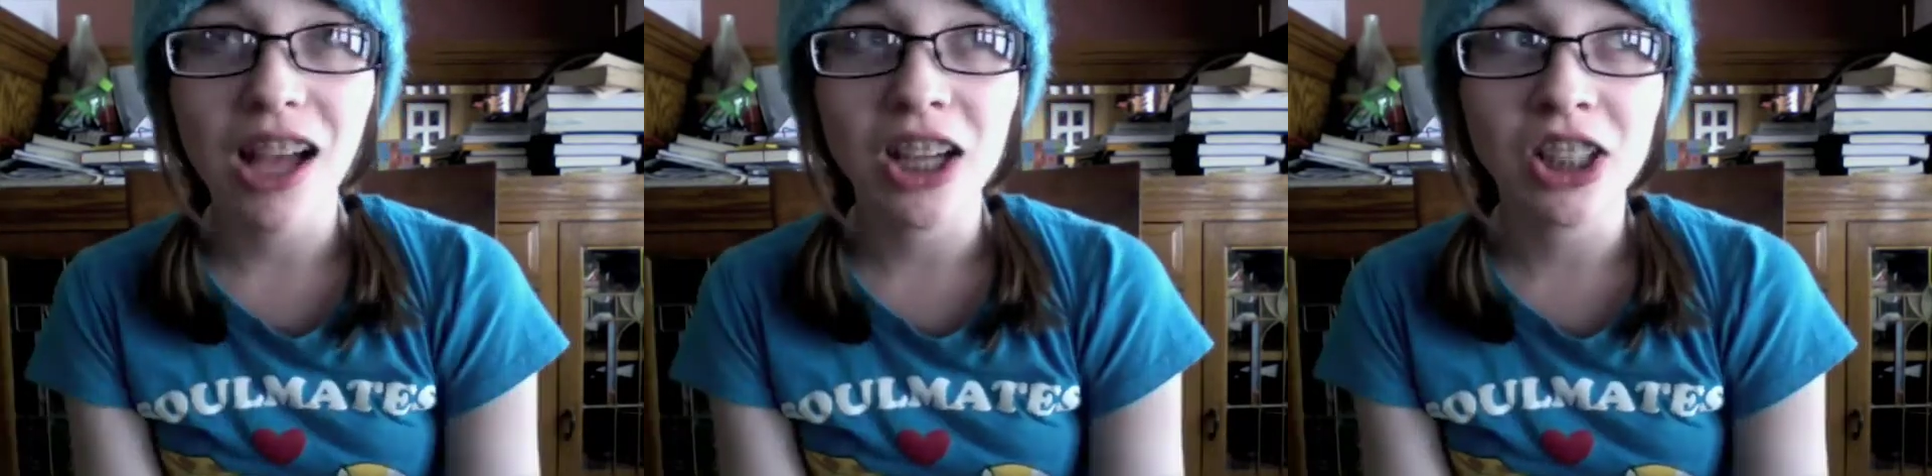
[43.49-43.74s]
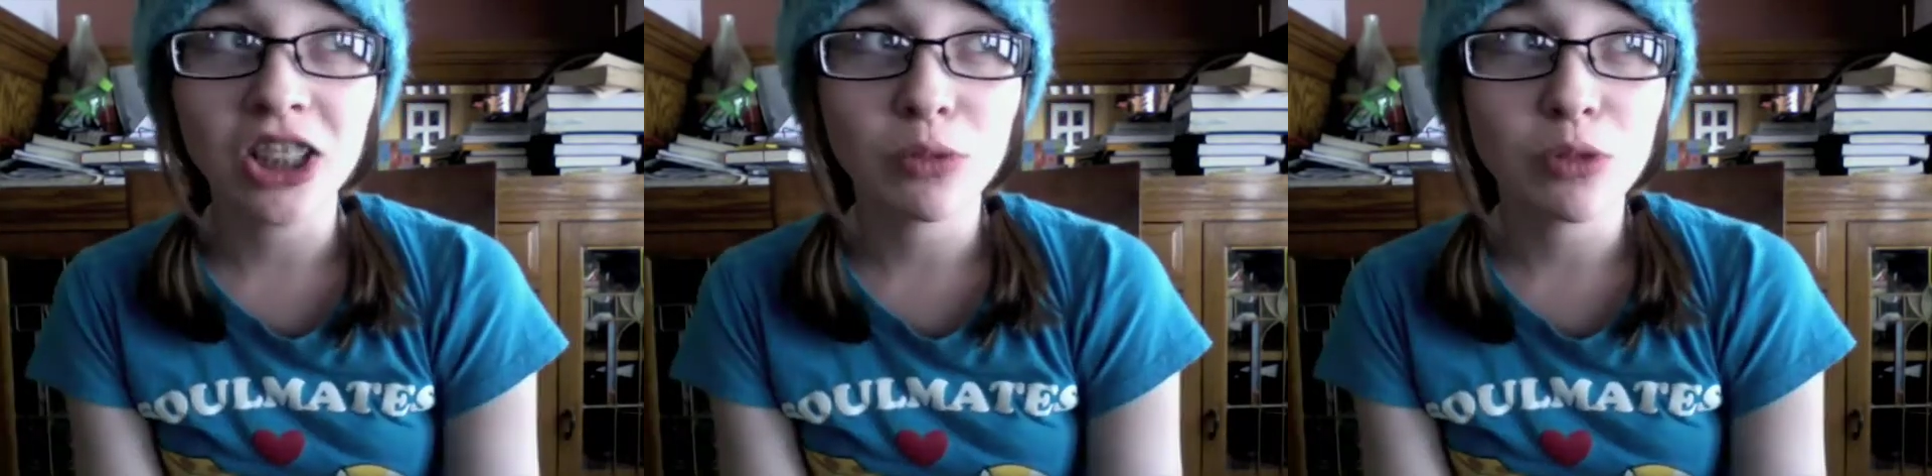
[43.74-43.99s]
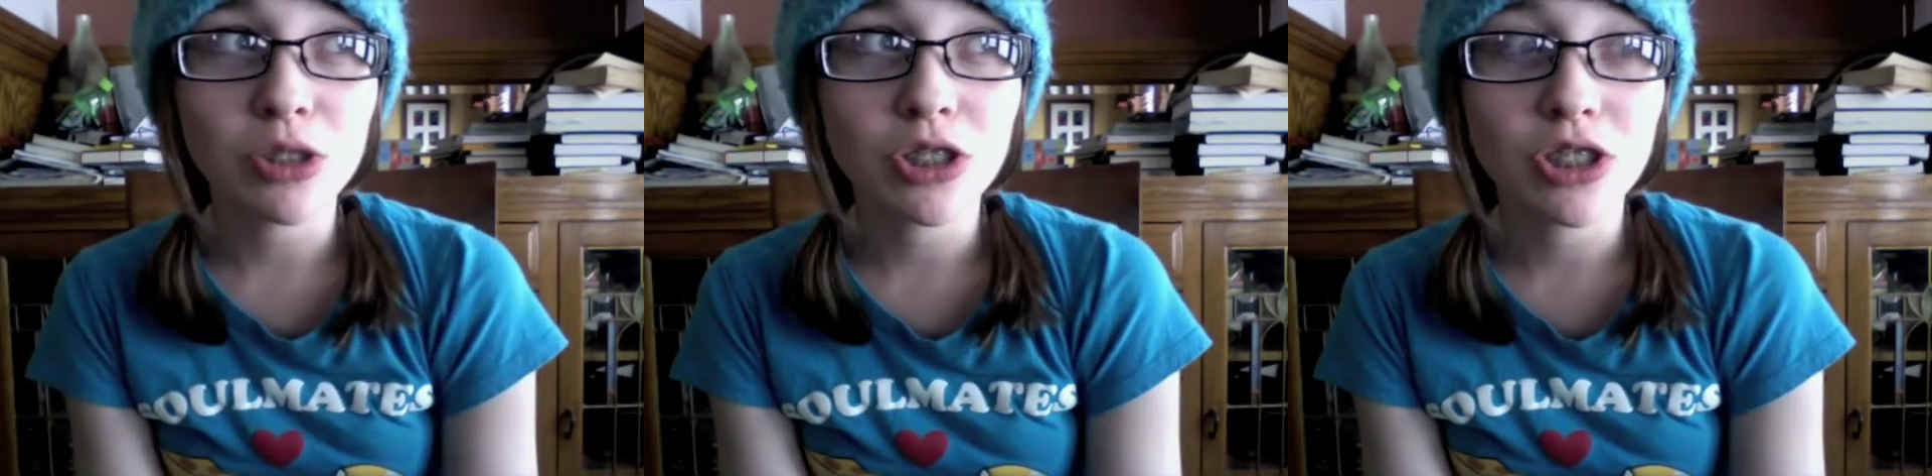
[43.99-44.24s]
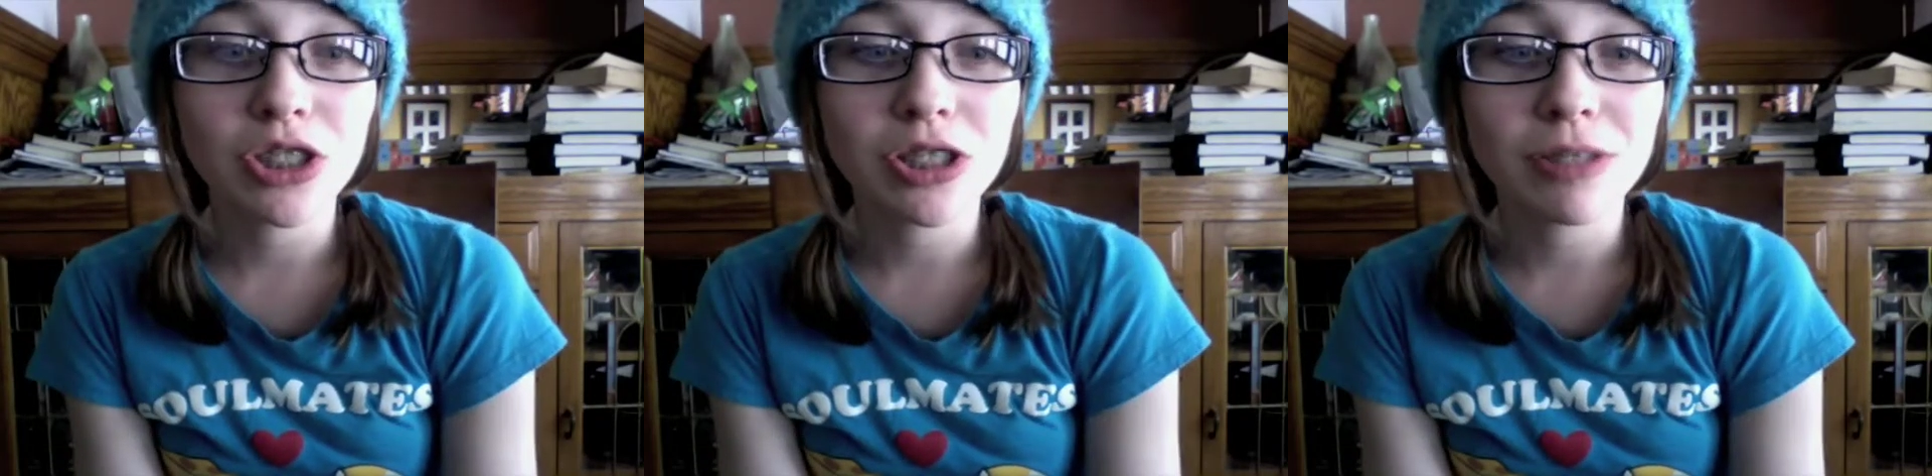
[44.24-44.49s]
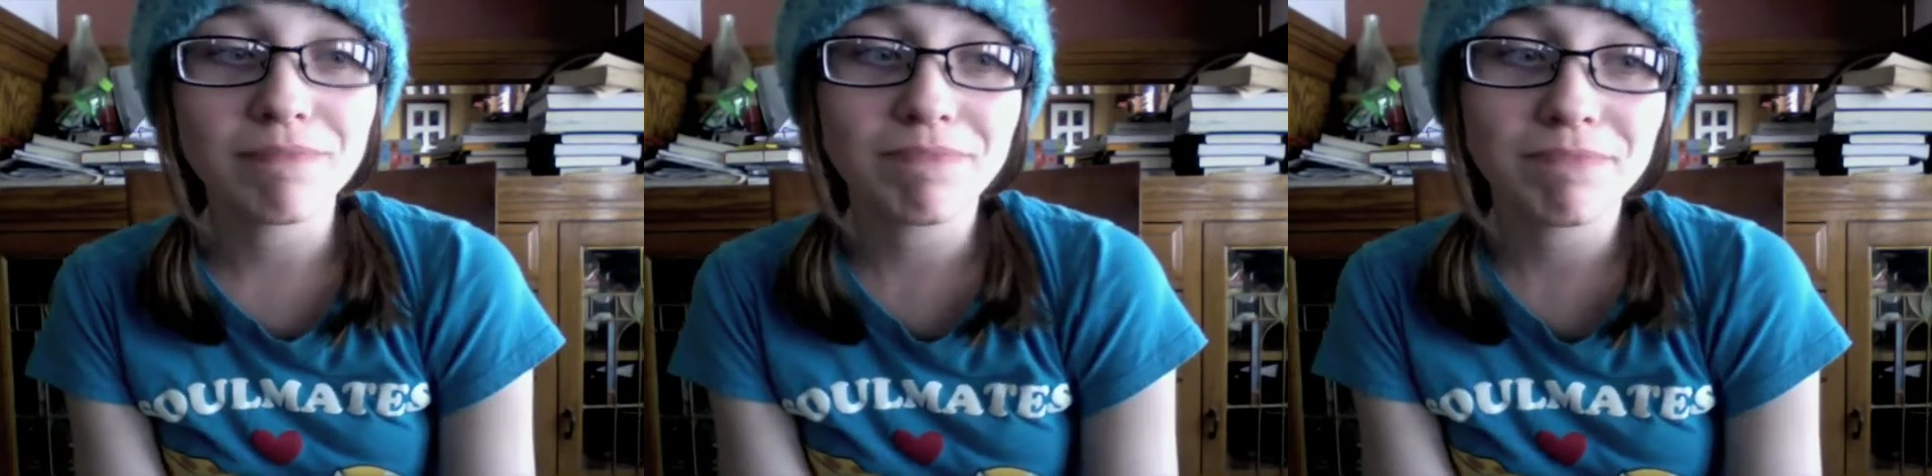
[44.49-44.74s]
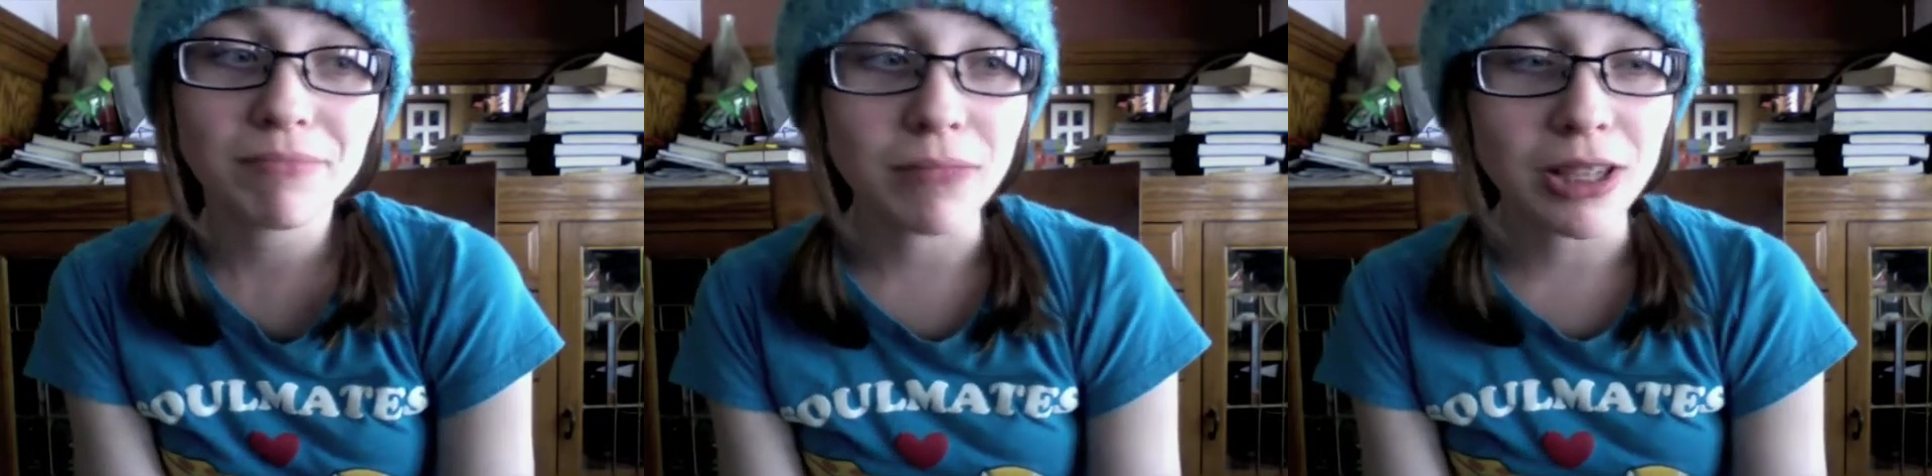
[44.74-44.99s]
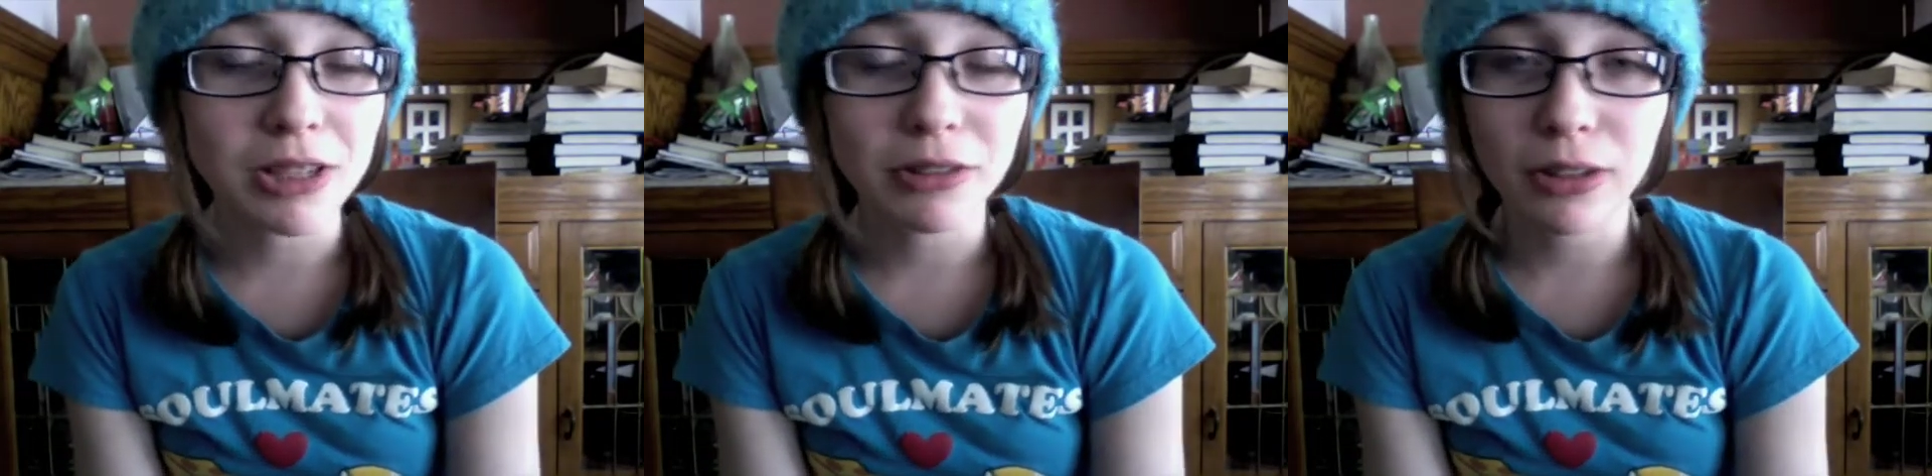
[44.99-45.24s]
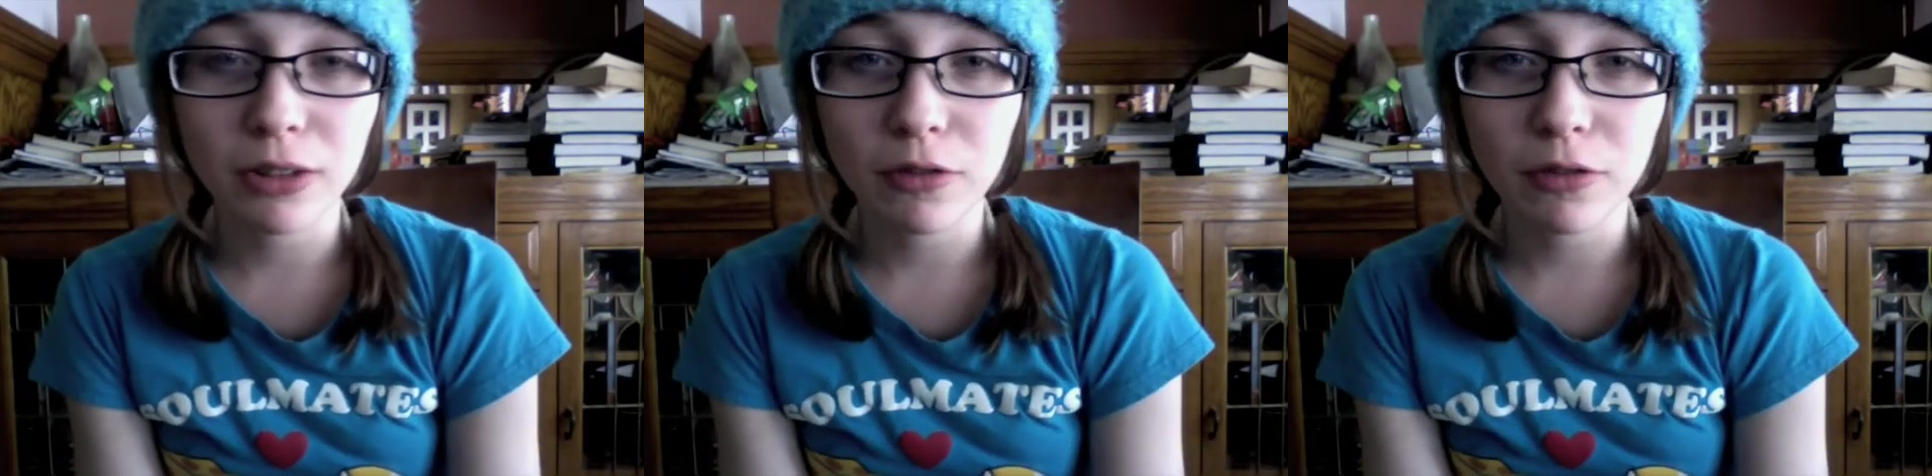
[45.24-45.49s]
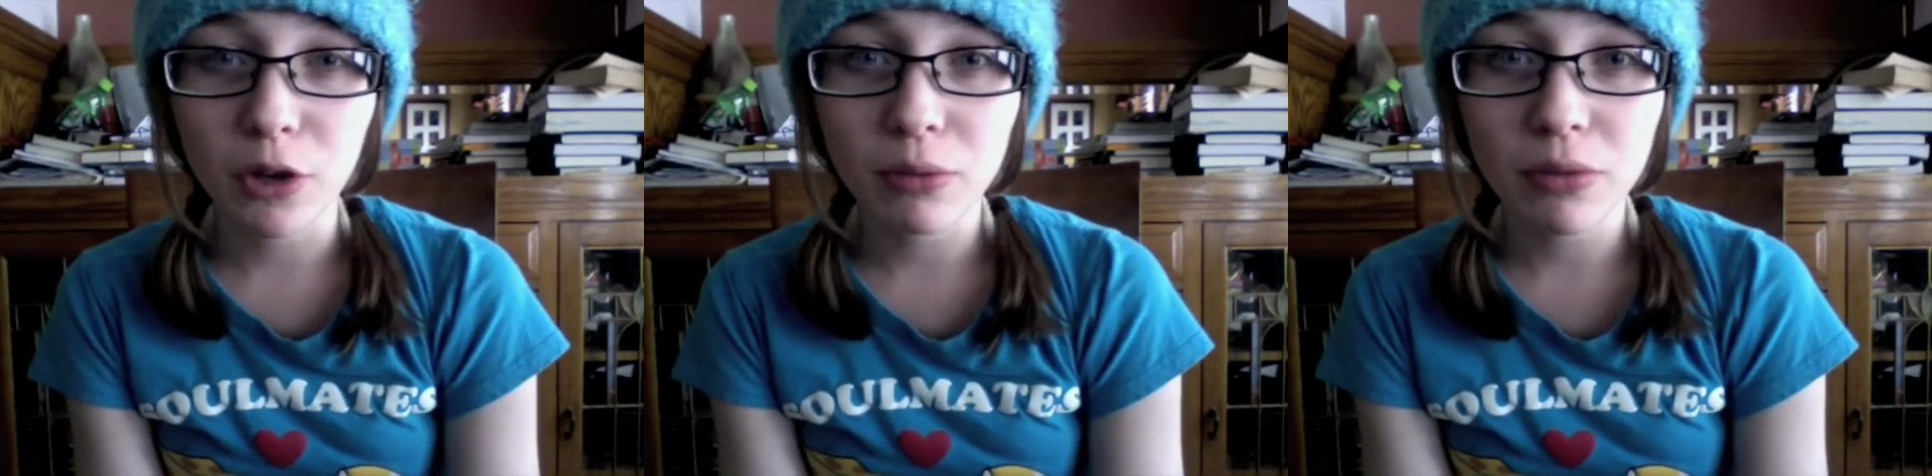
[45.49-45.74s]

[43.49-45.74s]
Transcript: I was just messing around on photo